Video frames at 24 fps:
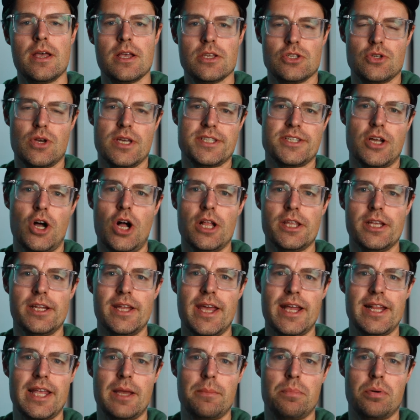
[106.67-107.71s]
So as all the
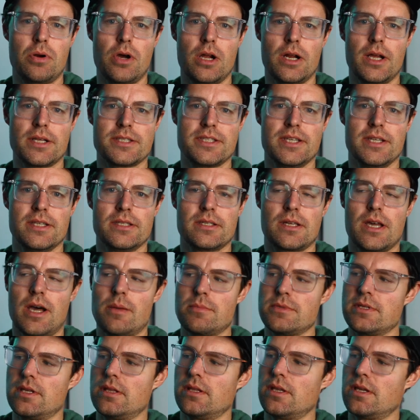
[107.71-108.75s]
Nanlite products, it
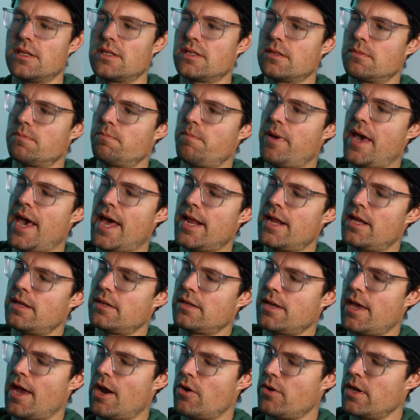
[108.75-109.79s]
comes in this padded
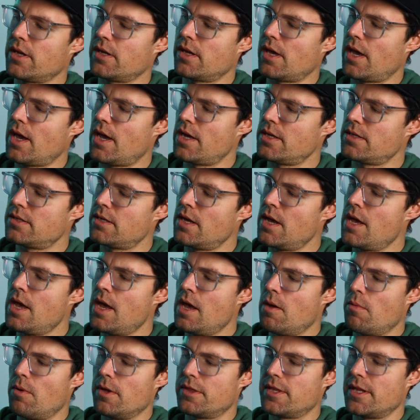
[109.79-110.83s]
carrying case
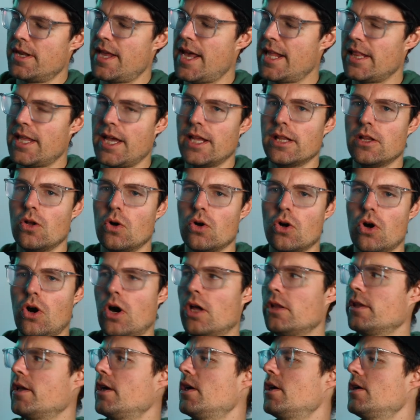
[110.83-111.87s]
with the Nanlite logo
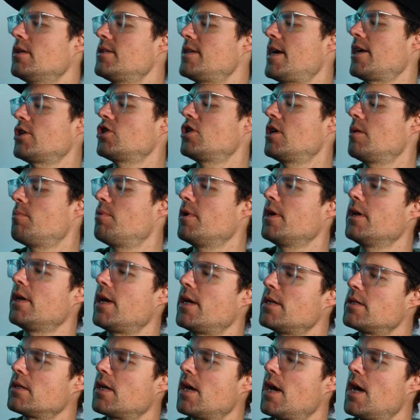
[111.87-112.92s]
on there. It's actually a pretty
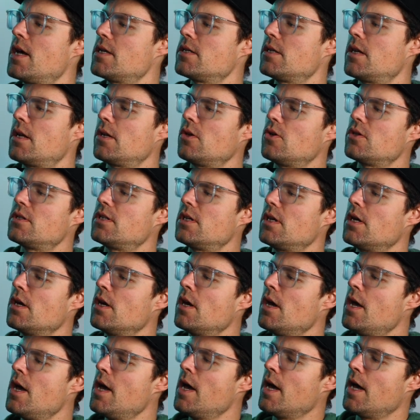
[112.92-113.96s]
nice case, and then you see
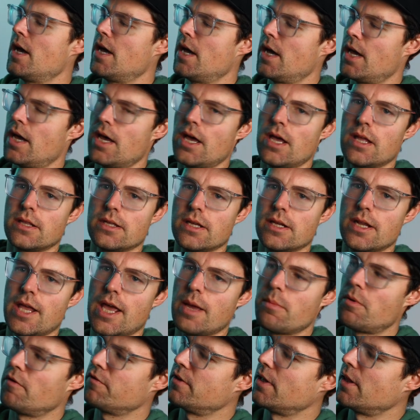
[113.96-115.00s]
the
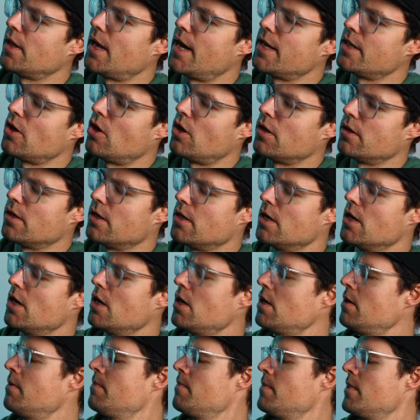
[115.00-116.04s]
name of the light on
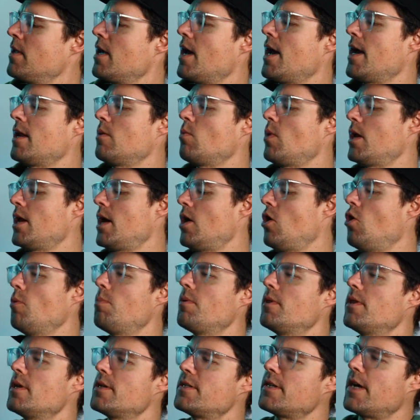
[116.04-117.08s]
here. And when I open this